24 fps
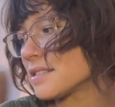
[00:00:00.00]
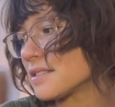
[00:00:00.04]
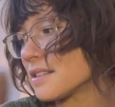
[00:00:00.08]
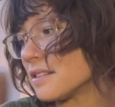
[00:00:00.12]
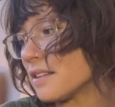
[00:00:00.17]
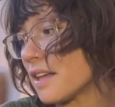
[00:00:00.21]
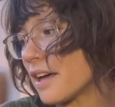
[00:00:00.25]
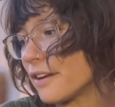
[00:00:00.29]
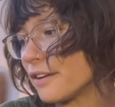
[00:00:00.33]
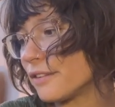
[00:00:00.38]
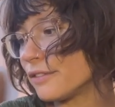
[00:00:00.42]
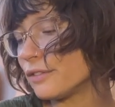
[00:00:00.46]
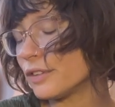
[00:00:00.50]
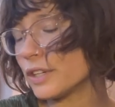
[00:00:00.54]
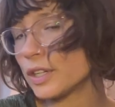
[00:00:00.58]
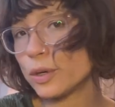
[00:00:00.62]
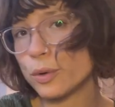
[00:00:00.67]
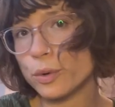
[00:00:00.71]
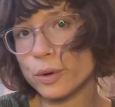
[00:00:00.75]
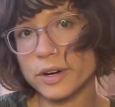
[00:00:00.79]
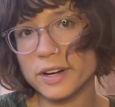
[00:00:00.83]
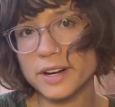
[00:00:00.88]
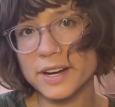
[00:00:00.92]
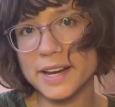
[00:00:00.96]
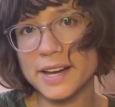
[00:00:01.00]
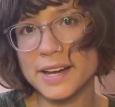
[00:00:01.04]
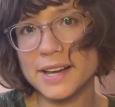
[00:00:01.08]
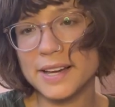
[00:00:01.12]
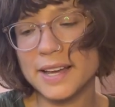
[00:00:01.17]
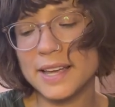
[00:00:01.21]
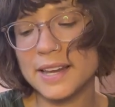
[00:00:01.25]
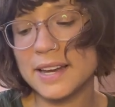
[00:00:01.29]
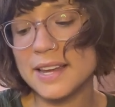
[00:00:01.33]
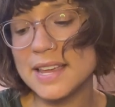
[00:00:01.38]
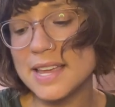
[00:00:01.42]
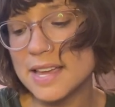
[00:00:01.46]
a lot of
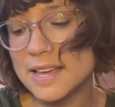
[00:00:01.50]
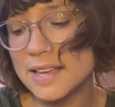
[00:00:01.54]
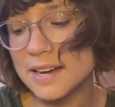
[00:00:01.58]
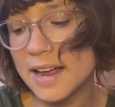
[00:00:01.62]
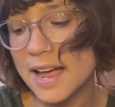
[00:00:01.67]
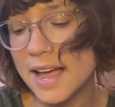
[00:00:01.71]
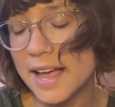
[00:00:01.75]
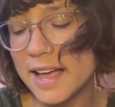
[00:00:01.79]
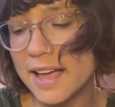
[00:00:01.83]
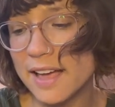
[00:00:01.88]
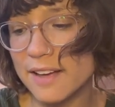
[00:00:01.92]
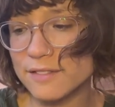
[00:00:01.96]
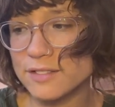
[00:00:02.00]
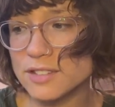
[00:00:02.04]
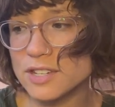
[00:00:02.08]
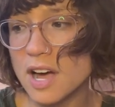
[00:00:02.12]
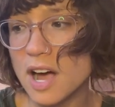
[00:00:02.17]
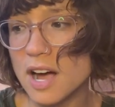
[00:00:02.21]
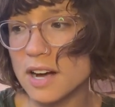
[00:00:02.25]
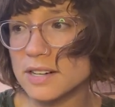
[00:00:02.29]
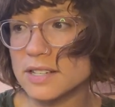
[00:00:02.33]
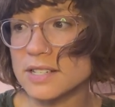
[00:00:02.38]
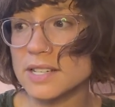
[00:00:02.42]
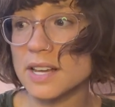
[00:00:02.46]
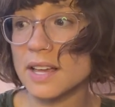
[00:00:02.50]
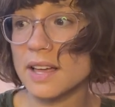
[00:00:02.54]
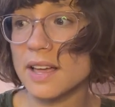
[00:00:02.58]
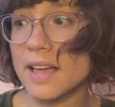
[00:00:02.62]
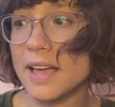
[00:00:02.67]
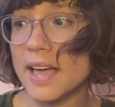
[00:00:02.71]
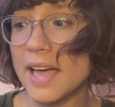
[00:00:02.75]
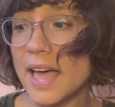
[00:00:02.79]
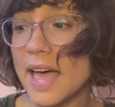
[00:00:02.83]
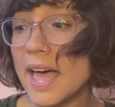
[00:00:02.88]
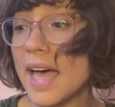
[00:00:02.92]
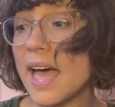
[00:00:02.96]
recording and he and I have talked
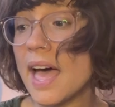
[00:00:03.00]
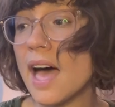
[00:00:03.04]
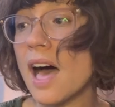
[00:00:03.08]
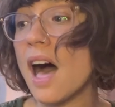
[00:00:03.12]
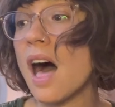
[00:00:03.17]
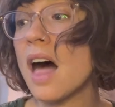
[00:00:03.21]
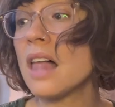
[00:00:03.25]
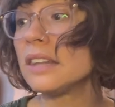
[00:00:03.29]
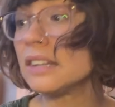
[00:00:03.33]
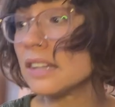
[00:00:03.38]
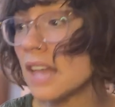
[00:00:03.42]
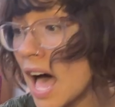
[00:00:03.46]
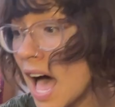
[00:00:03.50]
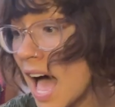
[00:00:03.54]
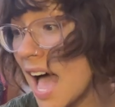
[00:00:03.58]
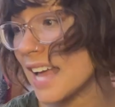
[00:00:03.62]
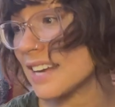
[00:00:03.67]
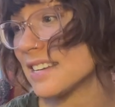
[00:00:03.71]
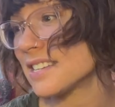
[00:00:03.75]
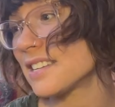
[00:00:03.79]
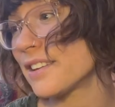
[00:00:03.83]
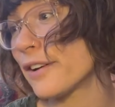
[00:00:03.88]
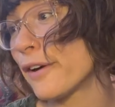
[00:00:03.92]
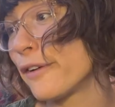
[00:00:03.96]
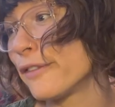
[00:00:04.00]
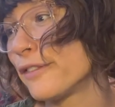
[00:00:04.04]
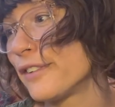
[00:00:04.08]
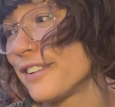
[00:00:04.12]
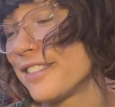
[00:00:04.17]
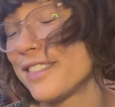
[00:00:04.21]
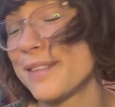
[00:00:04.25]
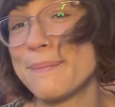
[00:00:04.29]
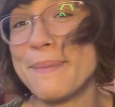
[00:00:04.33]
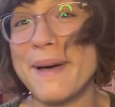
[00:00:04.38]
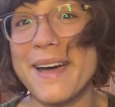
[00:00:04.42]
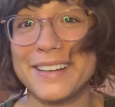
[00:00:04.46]
a lot over
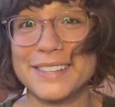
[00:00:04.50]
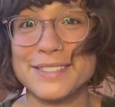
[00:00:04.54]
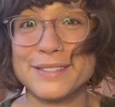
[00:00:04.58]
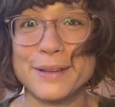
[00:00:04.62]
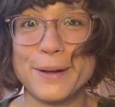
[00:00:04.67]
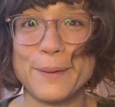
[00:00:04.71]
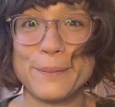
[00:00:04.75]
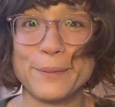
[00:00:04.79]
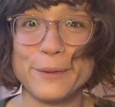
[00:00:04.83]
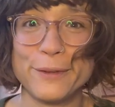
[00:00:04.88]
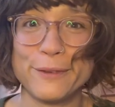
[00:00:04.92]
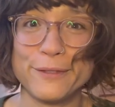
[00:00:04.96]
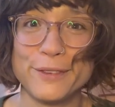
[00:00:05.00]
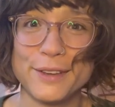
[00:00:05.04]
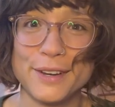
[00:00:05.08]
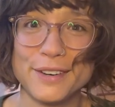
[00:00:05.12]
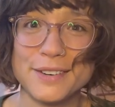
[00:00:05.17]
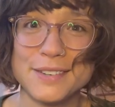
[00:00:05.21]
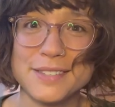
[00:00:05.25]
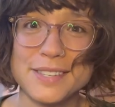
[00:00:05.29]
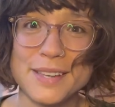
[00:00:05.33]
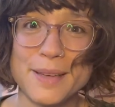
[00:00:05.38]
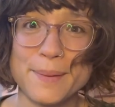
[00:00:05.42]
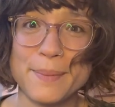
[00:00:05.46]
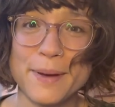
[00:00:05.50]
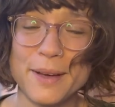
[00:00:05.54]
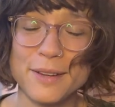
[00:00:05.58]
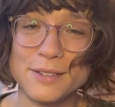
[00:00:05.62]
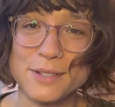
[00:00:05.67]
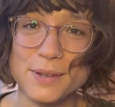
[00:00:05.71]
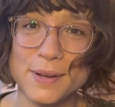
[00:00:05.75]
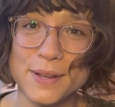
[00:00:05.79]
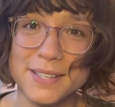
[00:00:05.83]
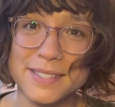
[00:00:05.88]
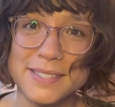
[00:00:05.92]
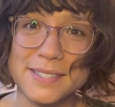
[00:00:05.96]
the past couple of years about
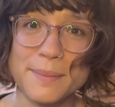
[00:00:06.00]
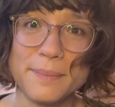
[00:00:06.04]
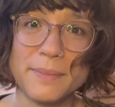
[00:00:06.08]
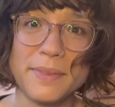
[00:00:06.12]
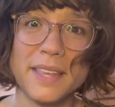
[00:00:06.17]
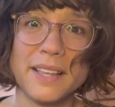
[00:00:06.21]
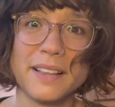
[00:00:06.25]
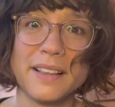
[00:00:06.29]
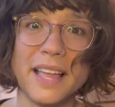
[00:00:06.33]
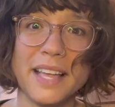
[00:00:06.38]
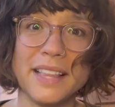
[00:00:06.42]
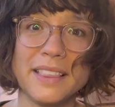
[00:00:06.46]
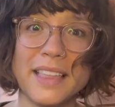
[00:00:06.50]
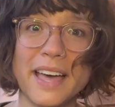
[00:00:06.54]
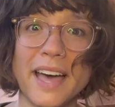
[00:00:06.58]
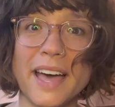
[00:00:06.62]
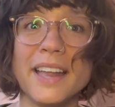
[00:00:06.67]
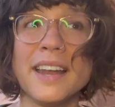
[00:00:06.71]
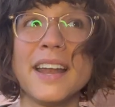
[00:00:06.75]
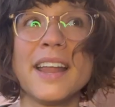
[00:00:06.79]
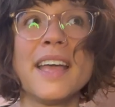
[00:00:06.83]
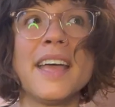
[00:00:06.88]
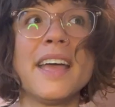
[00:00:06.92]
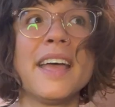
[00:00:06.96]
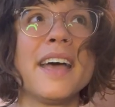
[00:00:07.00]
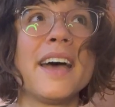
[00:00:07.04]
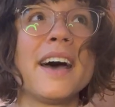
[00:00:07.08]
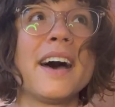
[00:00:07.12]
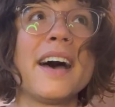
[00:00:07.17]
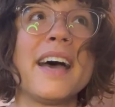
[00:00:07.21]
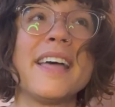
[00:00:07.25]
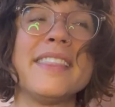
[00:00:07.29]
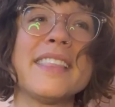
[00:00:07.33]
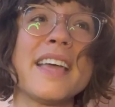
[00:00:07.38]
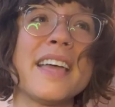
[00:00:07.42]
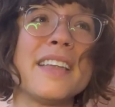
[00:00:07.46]
doing something like that.
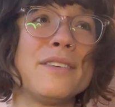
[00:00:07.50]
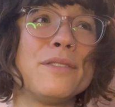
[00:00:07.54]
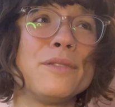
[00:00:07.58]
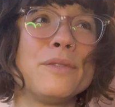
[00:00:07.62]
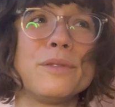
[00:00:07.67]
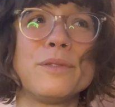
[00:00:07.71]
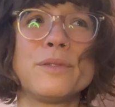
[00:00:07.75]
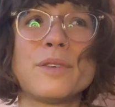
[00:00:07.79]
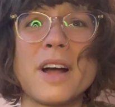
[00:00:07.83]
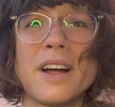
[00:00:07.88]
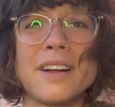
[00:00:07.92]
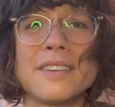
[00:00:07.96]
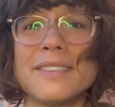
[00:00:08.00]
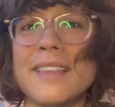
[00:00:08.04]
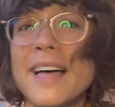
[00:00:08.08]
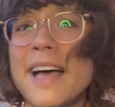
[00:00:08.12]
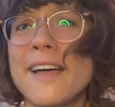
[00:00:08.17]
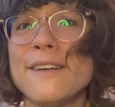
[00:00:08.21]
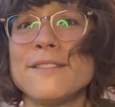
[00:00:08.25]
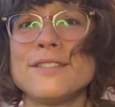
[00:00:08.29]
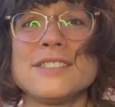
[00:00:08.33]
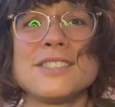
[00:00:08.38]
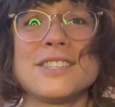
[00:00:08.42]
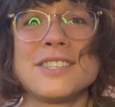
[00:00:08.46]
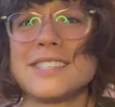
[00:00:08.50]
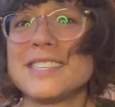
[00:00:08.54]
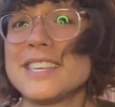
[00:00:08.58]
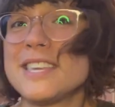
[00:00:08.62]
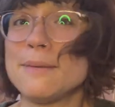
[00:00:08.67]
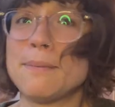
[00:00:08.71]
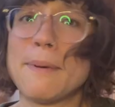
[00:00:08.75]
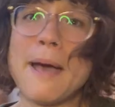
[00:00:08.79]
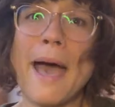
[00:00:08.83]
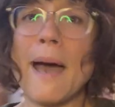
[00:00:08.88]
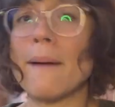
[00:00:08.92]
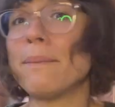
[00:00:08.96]
And then our lives just
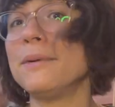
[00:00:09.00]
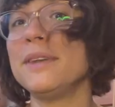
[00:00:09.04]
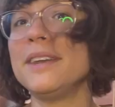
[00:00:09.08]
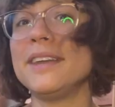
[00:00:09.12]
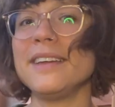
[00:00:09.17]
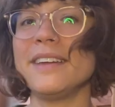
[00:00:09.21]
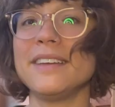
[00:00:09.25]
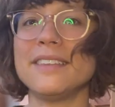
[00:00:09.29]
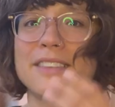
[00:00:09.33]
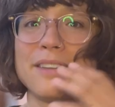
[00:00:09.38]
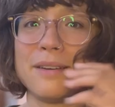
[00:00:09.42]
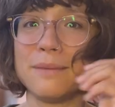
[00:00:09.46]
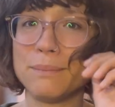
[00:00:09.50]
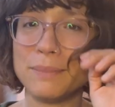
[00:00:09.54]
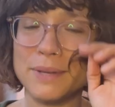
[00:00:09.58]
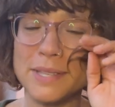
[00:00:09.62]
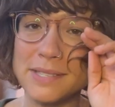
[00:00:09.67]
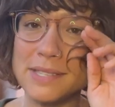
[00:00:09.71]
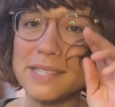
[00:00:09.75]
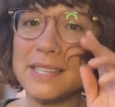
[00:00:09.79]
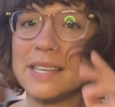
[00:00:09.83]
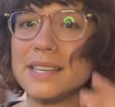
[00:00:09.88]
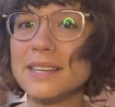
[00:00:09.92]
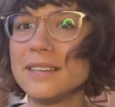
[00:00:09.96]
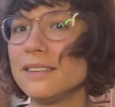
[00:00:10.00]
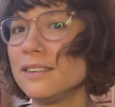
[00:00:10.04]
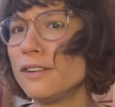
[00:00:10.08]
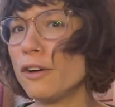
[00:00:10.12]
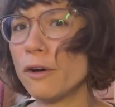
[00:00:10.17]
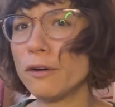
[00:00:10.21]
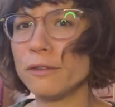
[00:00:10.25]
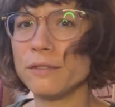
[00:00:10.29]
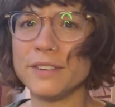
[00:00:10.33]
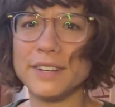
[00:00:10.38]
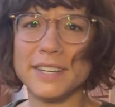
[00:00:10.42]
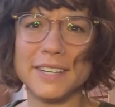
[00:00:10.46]
keep happening and they're busy and
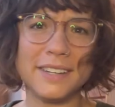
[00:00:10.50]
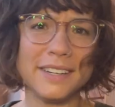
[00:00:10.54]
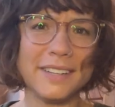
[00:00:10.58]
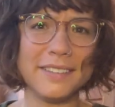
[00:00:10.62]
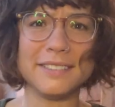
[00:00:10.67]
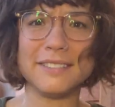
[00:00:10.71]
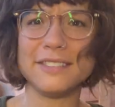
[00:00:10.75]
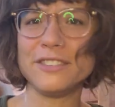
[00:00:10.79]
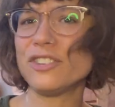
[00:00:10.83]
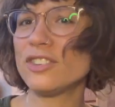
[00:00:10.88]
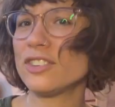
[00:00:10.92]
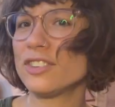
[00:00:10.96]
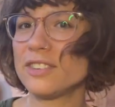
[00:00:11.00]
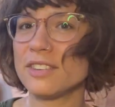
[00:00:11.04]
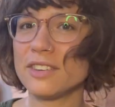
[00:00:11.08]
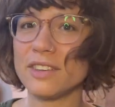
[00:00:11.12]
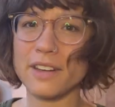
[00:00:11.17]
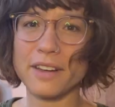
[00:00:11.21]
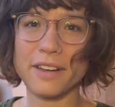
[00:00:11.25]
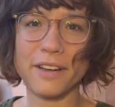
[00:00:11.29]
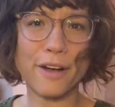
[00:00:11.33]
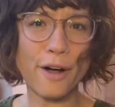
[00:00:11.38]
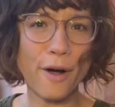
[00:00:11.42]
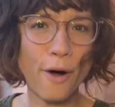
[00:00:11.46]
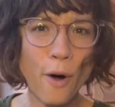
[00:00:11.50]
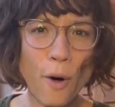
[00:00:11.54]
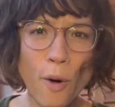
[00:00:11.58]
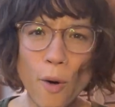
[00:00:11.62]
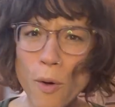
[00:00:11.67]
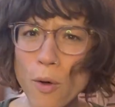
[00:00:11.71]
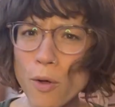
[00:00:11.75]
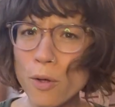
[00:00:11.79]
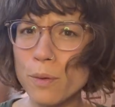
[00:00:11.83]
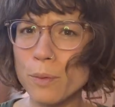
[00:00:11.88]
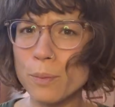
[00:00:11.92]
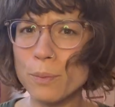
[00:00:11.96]
COVID and just a
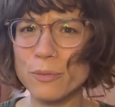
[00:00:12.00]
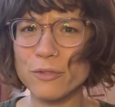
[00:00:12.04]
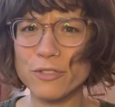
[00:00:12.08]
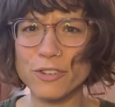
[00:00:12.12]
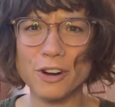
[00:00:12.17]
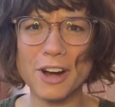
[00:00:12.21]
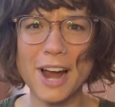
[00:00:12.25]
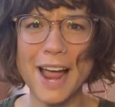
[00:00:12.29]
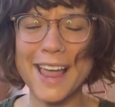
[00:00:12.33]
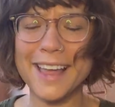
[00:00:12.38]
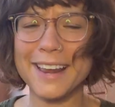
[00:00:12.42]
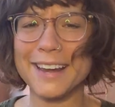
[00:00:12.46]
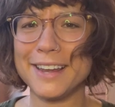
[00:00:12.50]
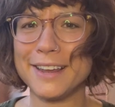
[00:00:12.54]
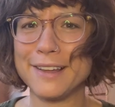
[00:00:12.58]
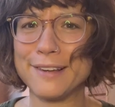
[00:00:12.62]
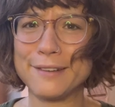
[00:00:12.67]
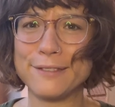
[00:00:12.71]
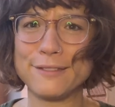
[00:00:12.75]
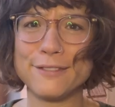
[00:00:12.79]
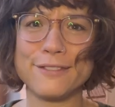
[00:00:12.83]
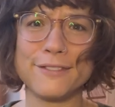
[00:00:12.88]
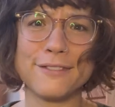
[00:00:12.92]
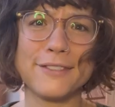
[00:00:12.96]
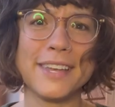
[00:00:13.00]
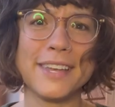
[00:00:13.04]
whole variety of